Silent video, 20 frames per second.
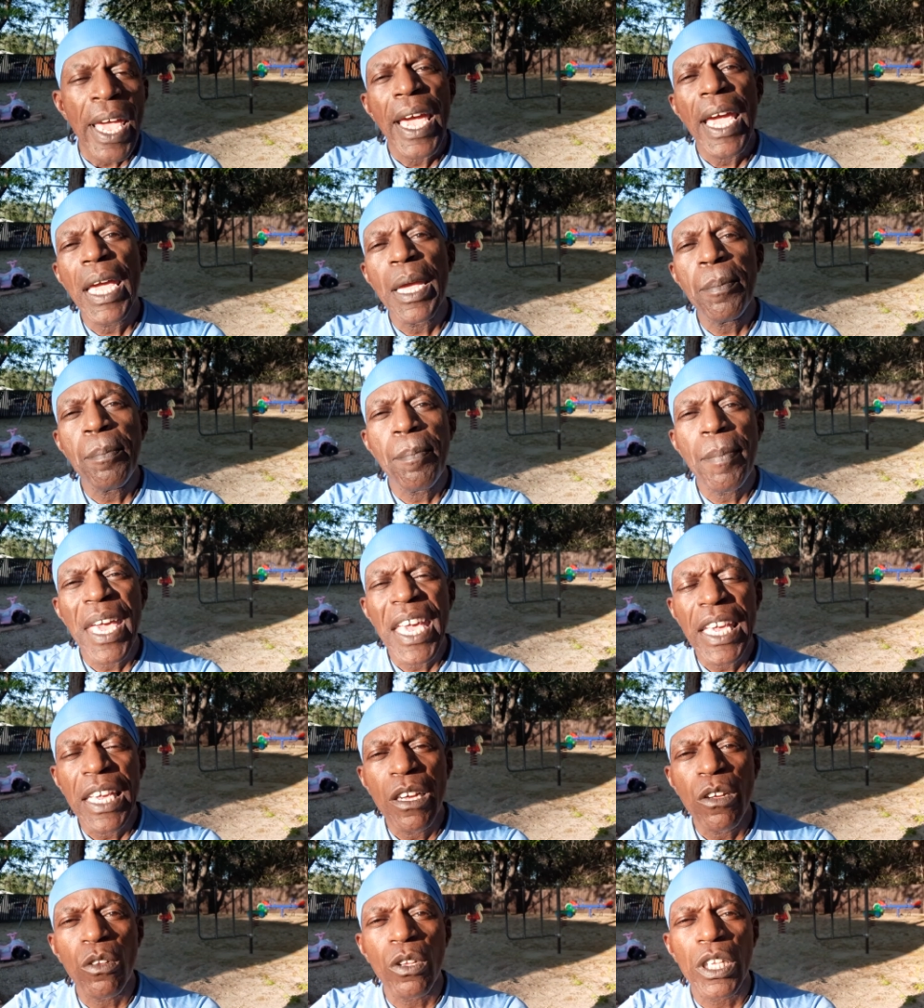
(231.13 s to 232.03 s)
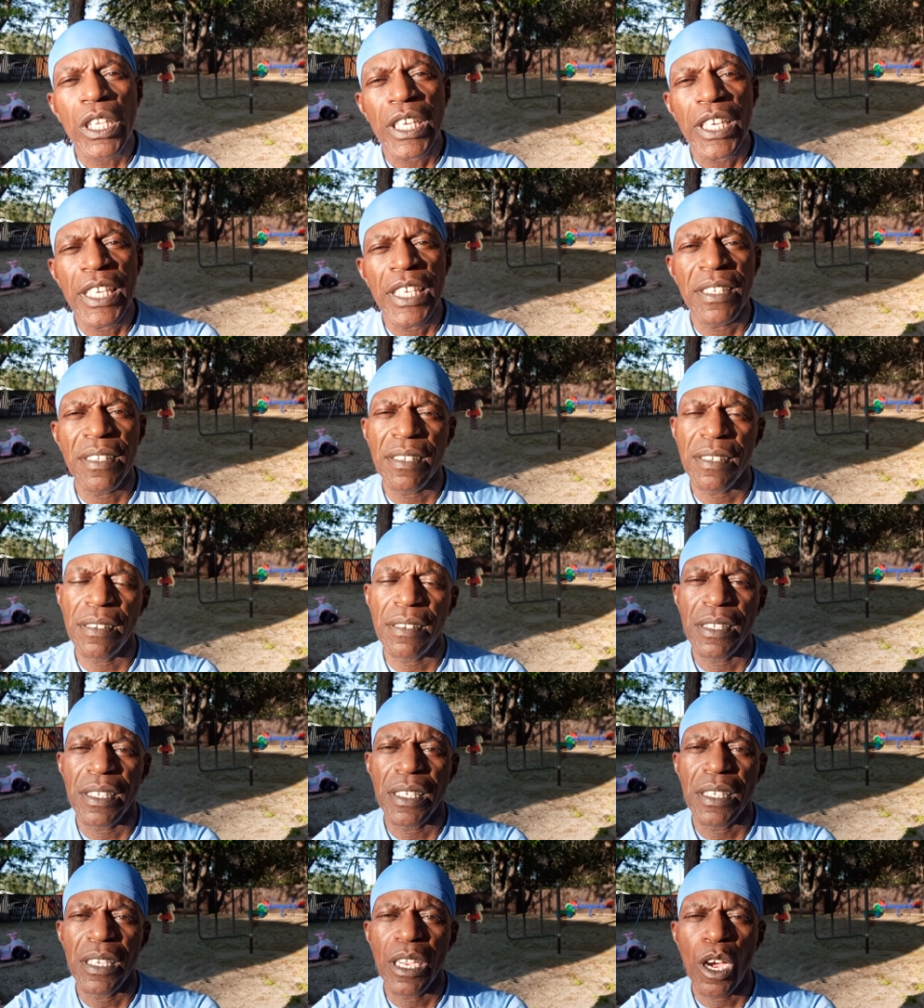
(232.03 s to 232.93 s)
a male
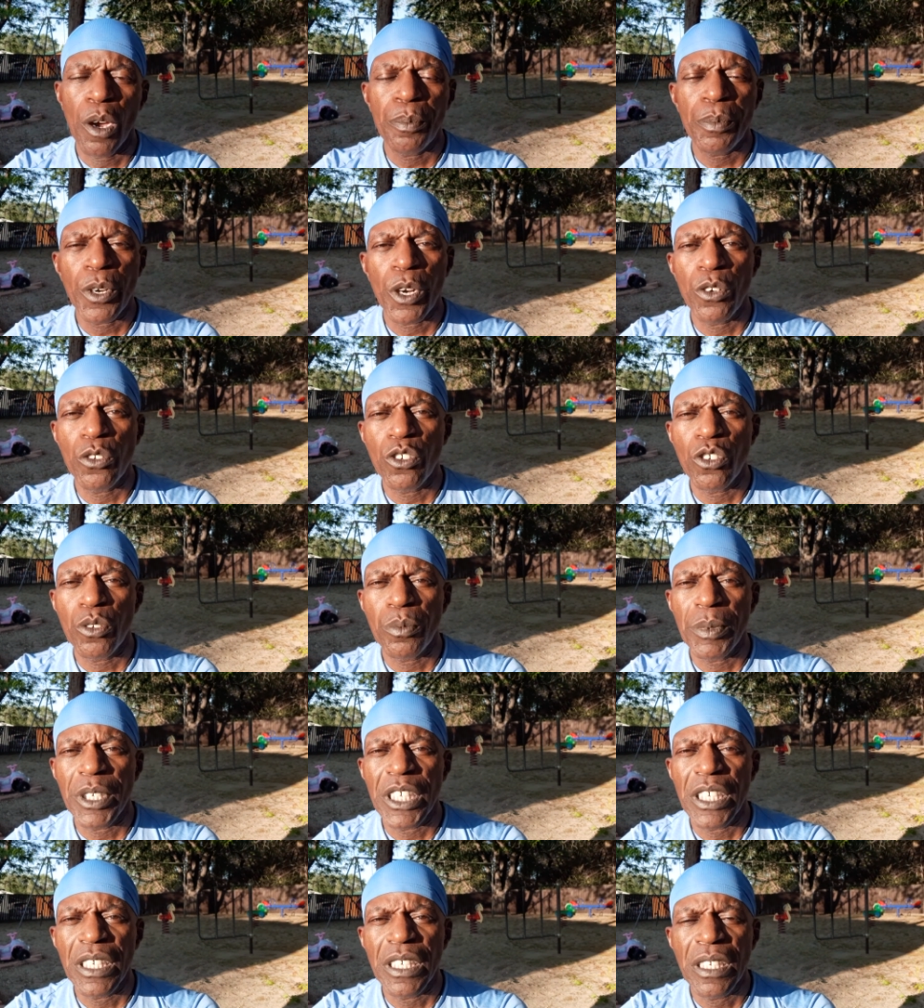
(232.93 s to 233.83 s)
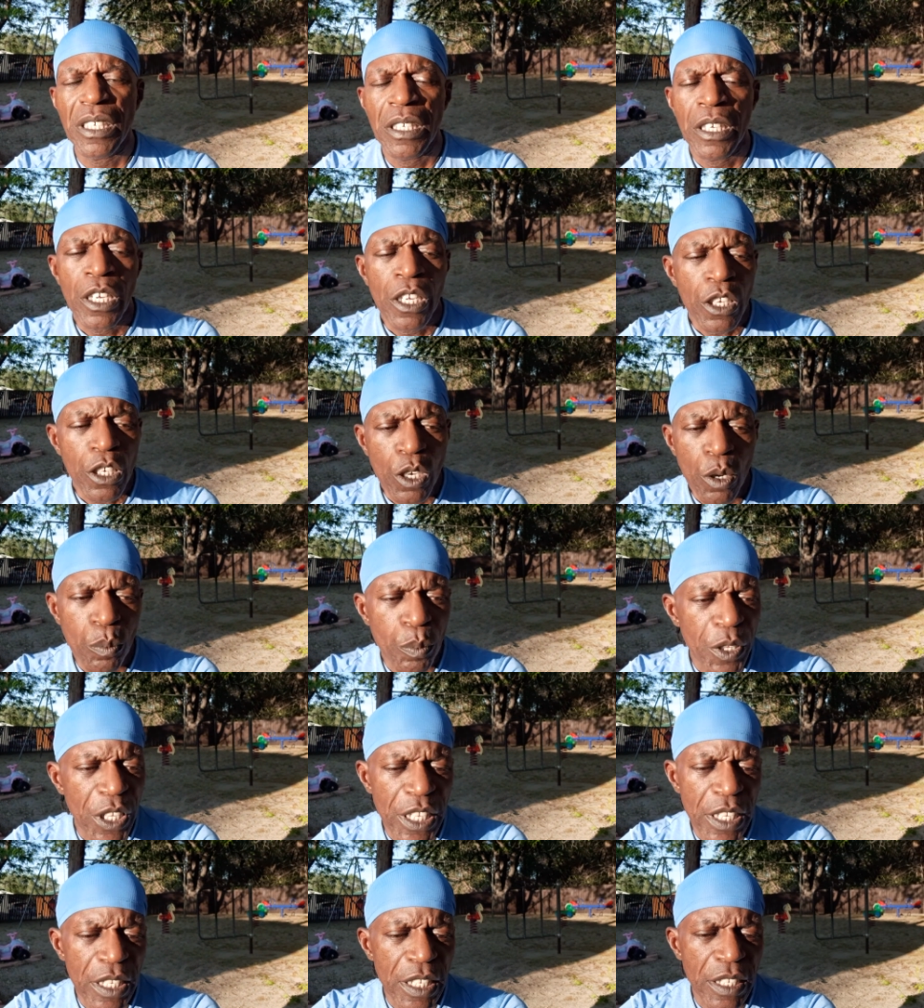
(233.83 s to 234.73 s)
entity approached me,
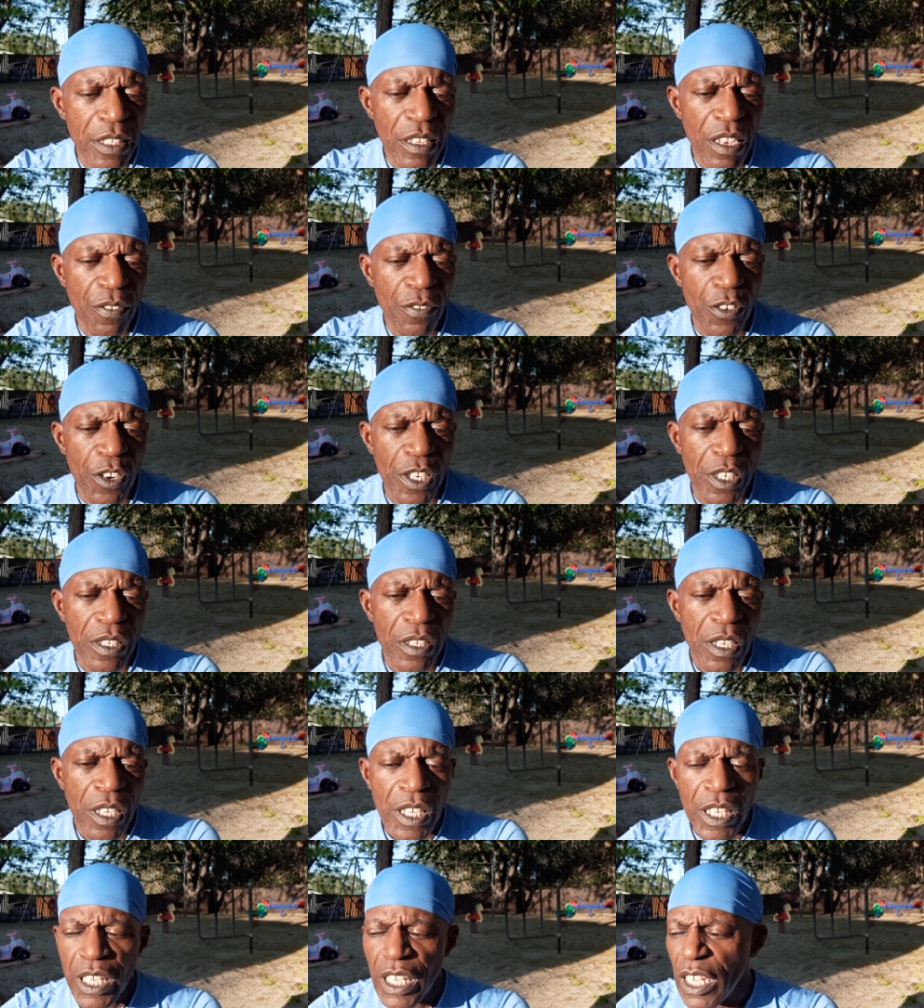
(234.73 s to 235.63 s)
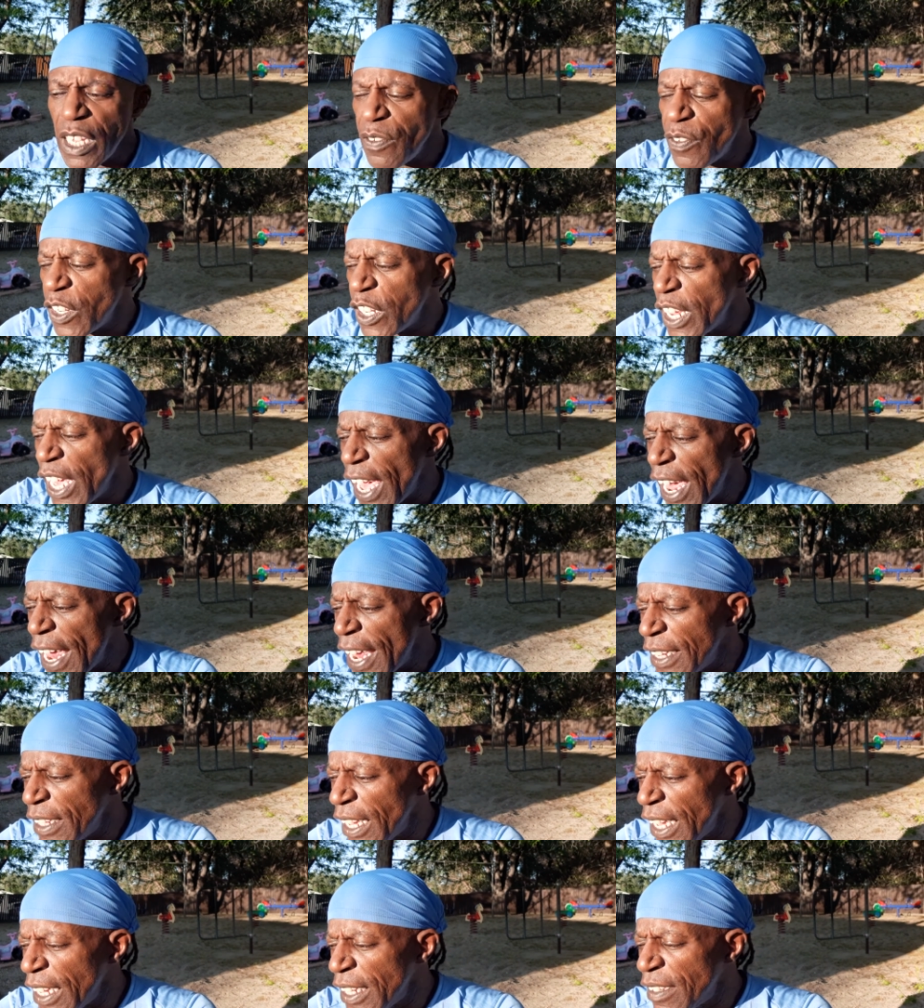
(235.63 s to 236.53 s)
completely different, even had
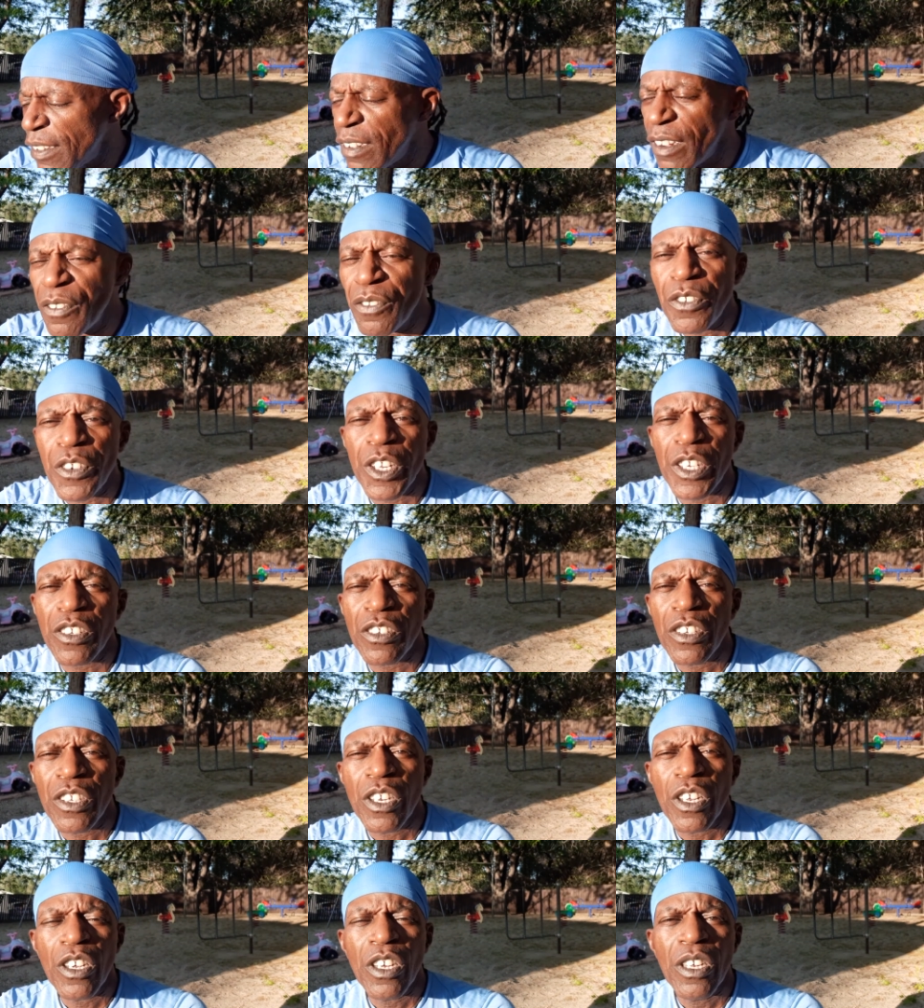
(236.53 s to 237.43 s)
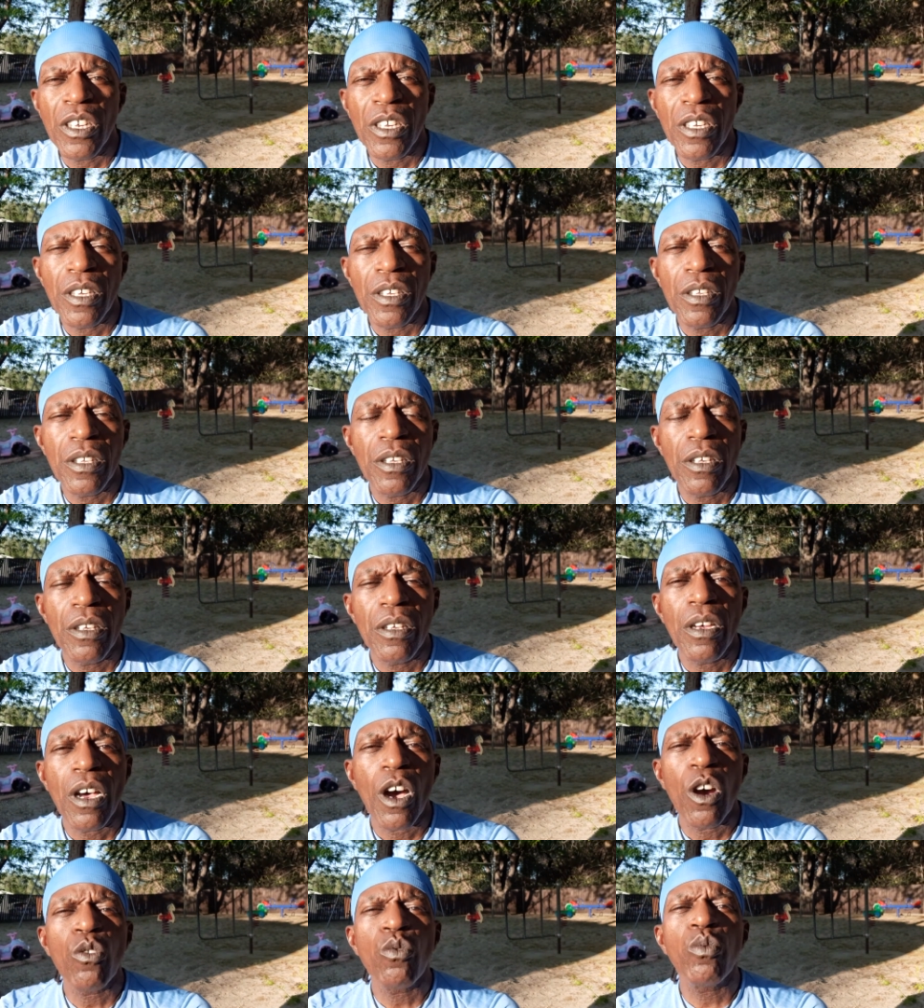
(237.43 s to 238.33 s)
a different
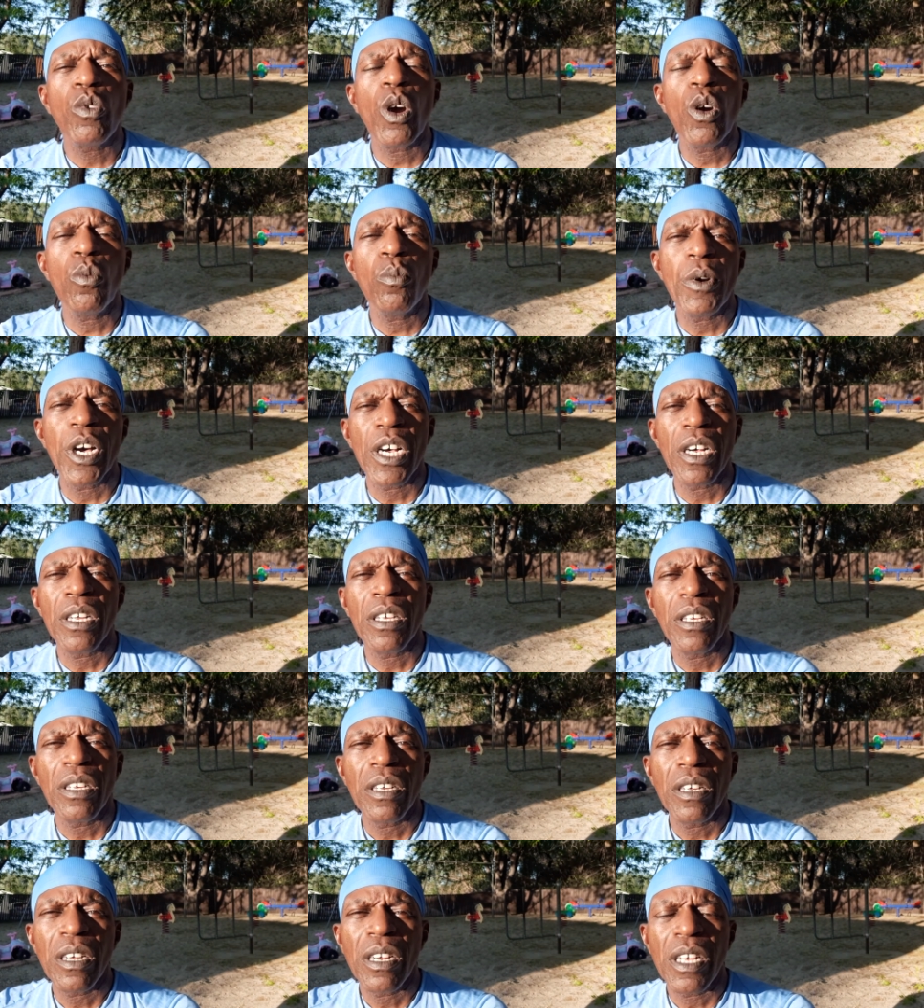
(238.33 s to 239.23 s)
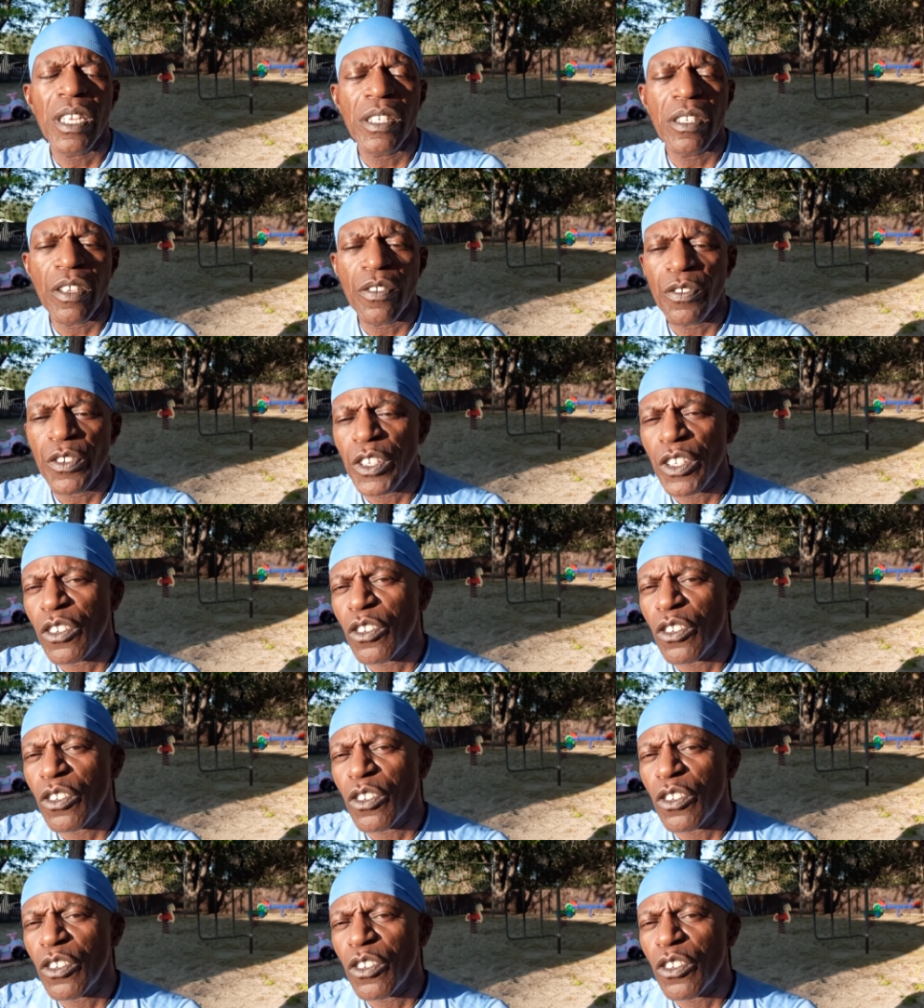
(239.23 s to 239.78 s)
aroma, a different